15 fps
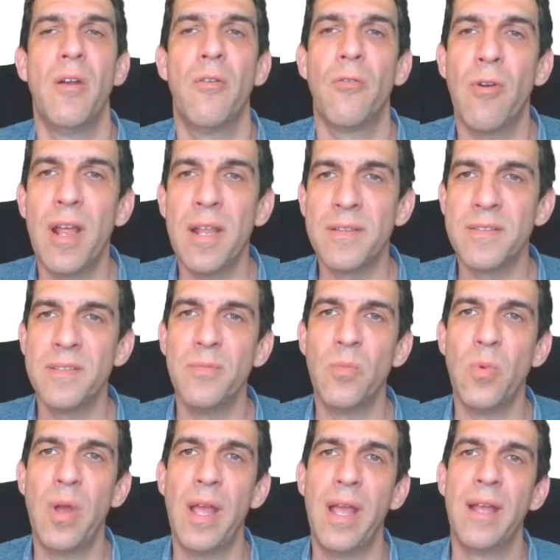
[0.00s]

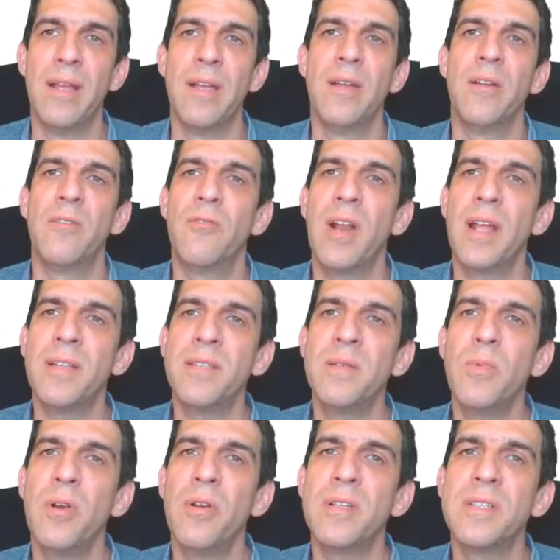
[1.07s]
ransomware.
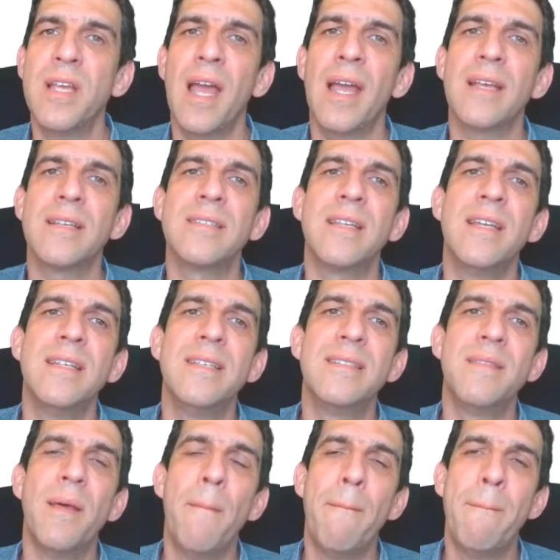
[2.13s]
Ransomware attacks
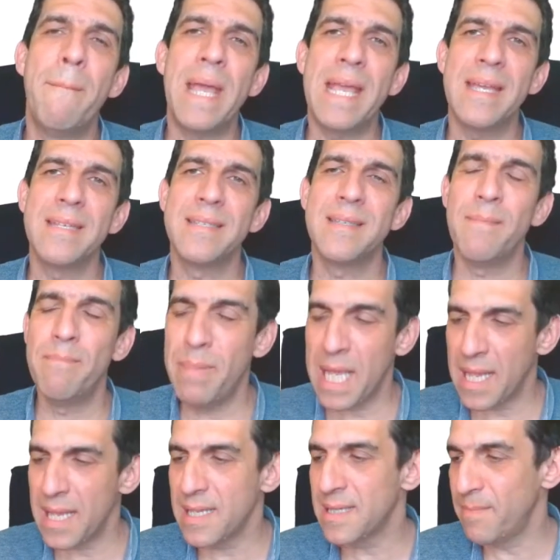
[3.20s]
is the
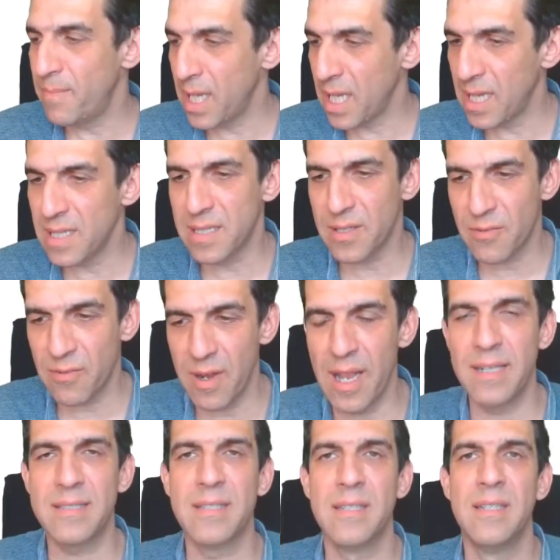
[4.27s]
biggest
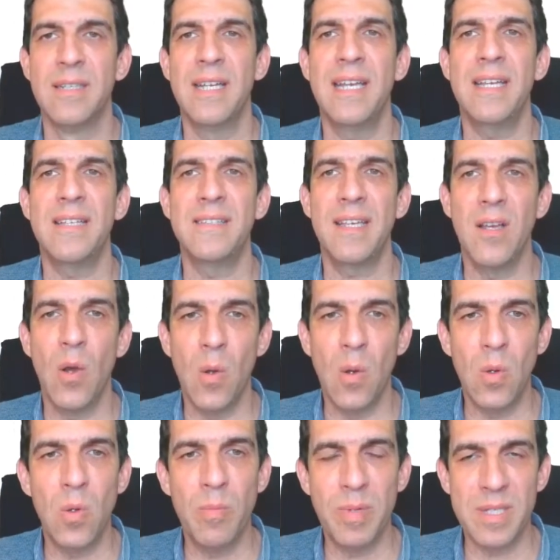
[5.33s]
threat hitting
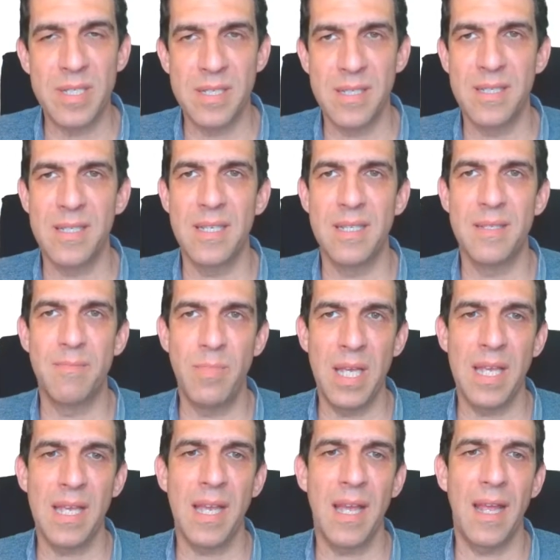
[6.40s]
all businesses,
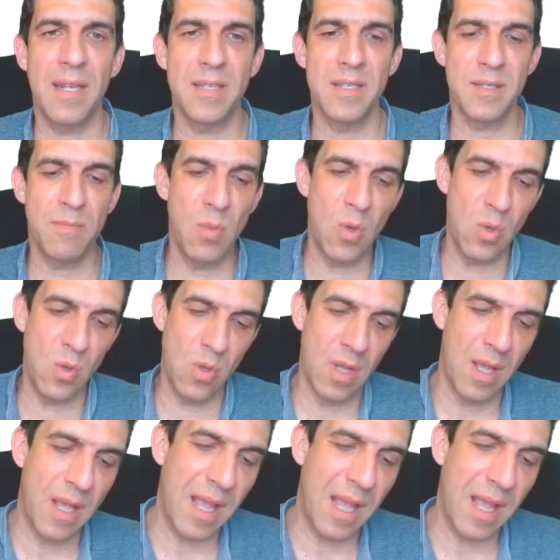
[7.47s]
big and small.